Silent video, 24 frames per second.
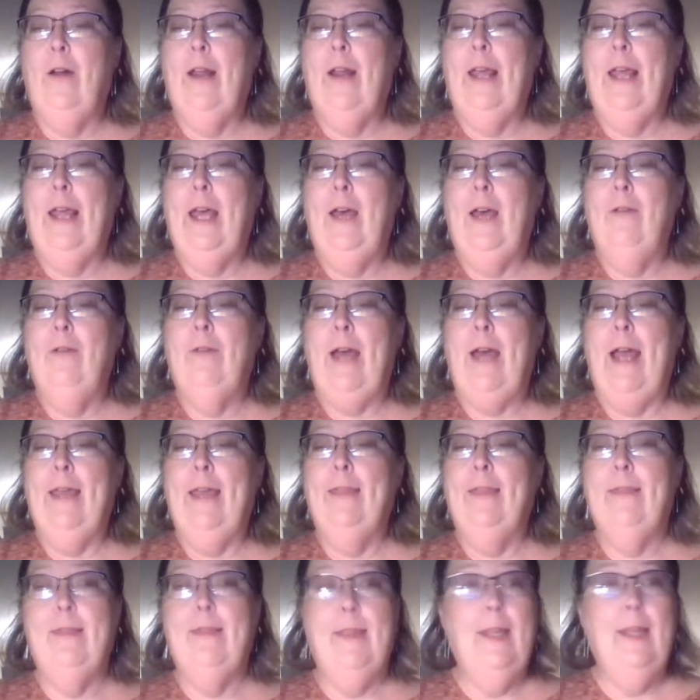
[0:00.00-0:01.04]
a half. I
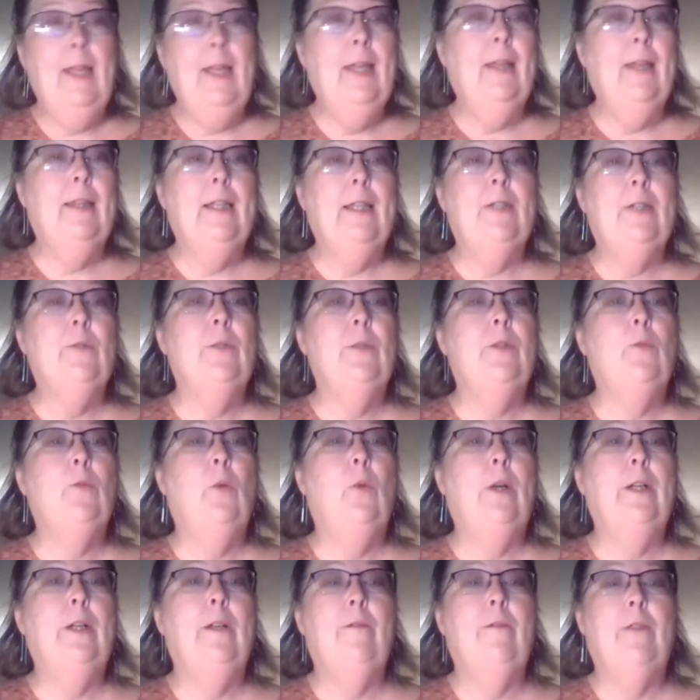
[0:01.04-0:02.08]
think this was
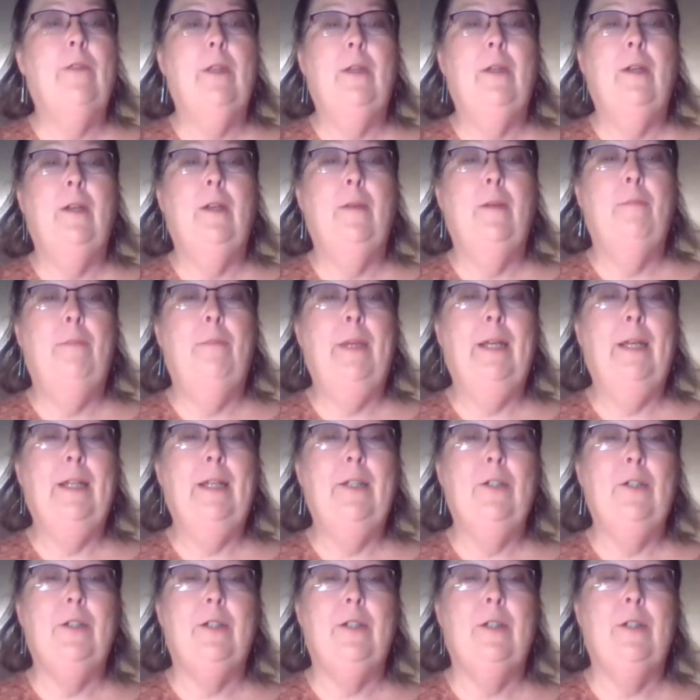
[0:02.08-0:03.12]
one of the
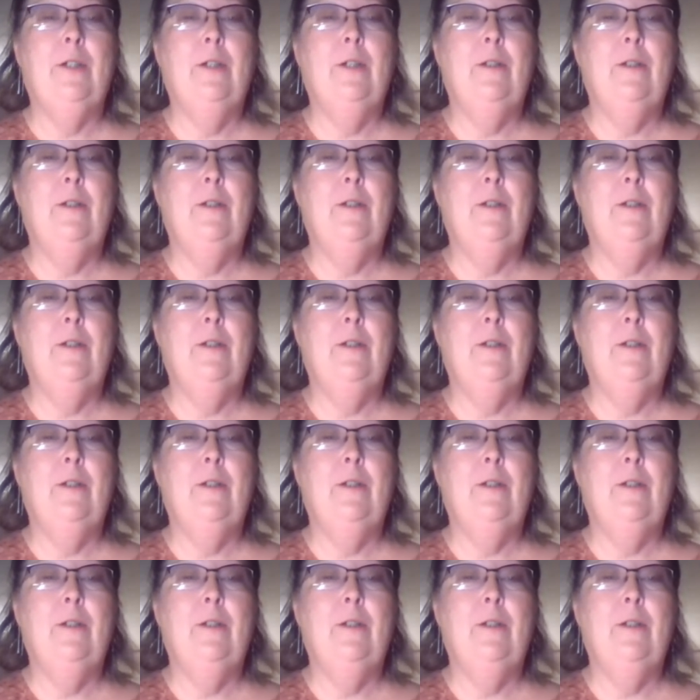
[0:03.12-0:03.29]
biggest,